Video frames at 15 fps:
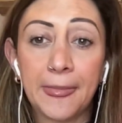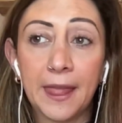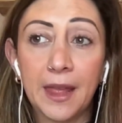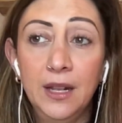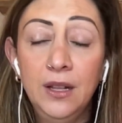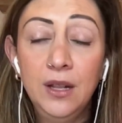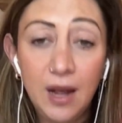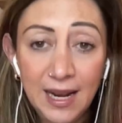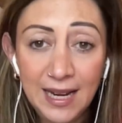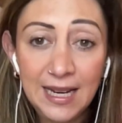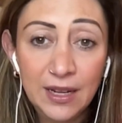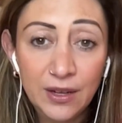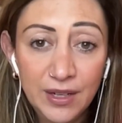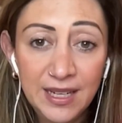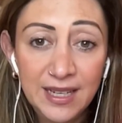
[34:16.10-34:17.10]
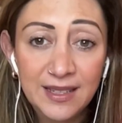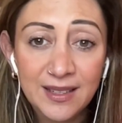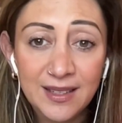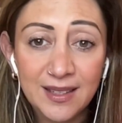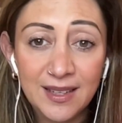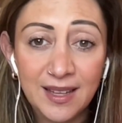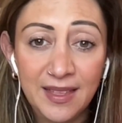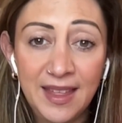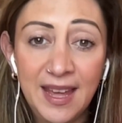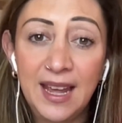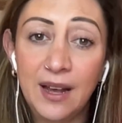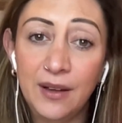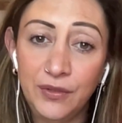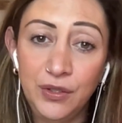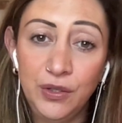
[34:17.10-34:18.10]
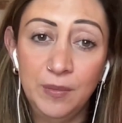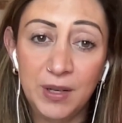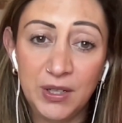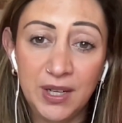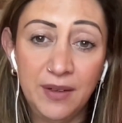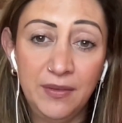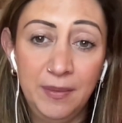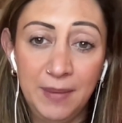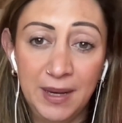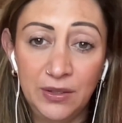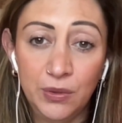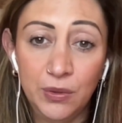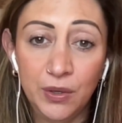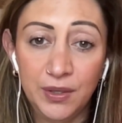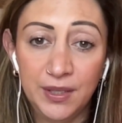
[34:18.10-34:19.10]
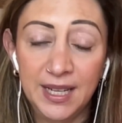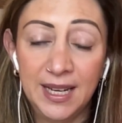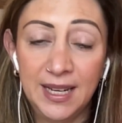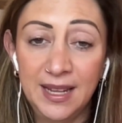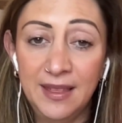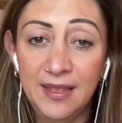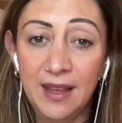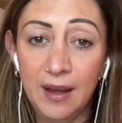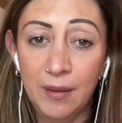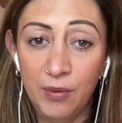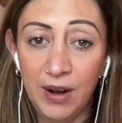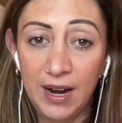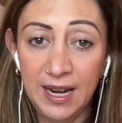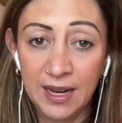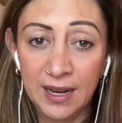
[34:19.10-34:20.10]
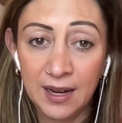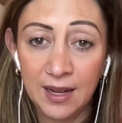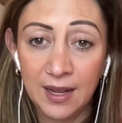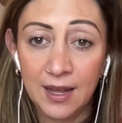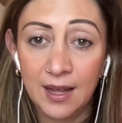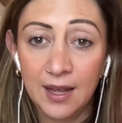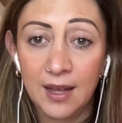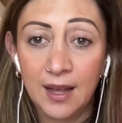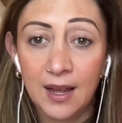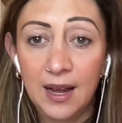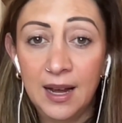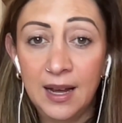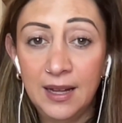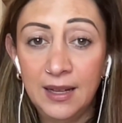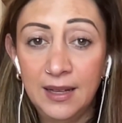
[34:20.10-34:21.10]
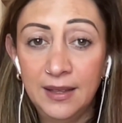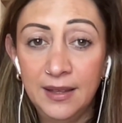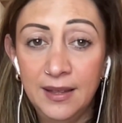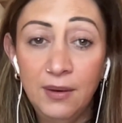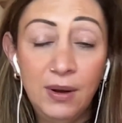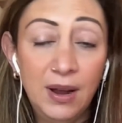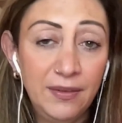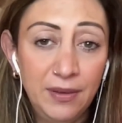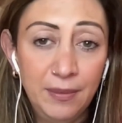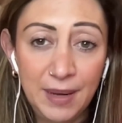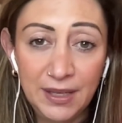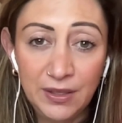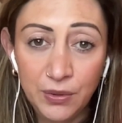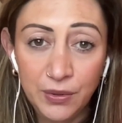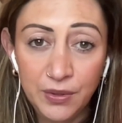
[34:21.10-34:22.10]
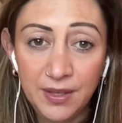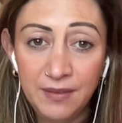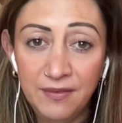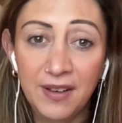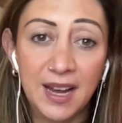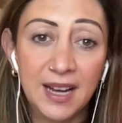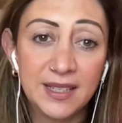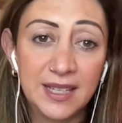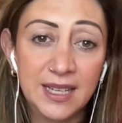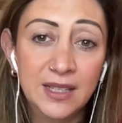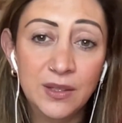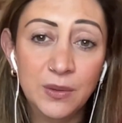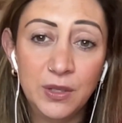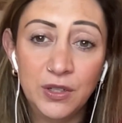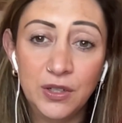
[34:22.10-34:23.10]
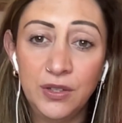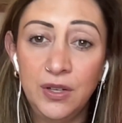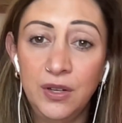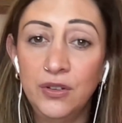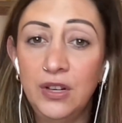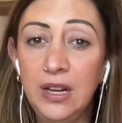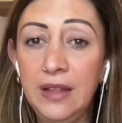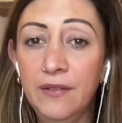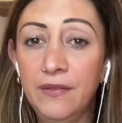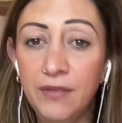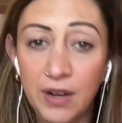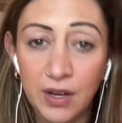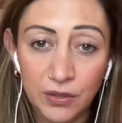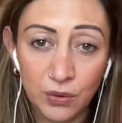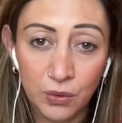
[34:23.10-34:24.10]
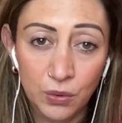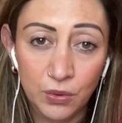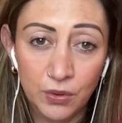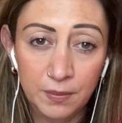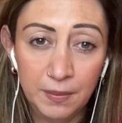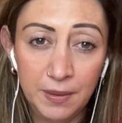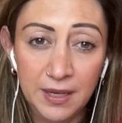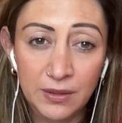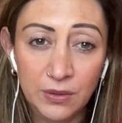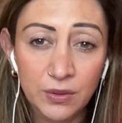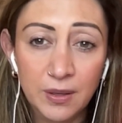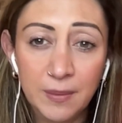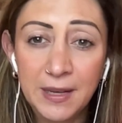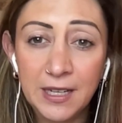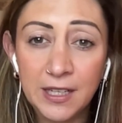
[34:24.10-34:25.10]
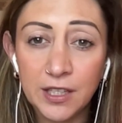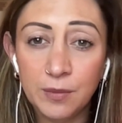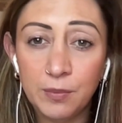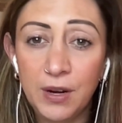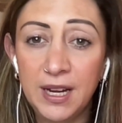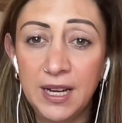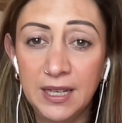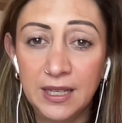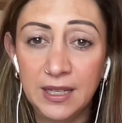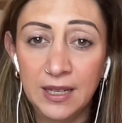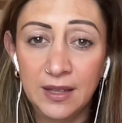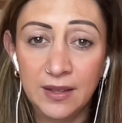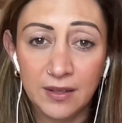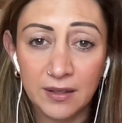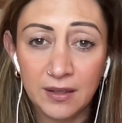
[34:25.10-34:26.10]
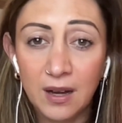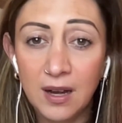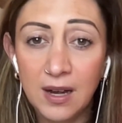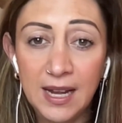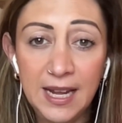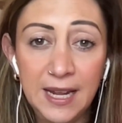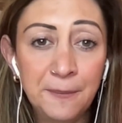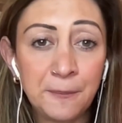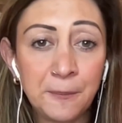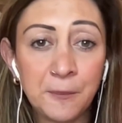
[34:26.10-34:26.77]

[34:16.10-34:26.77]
likelihood is they have too much heavy metal content in their brain. And there are heavy metals in vaccines, which is usually the first cause, but it's also being sprayed in the sky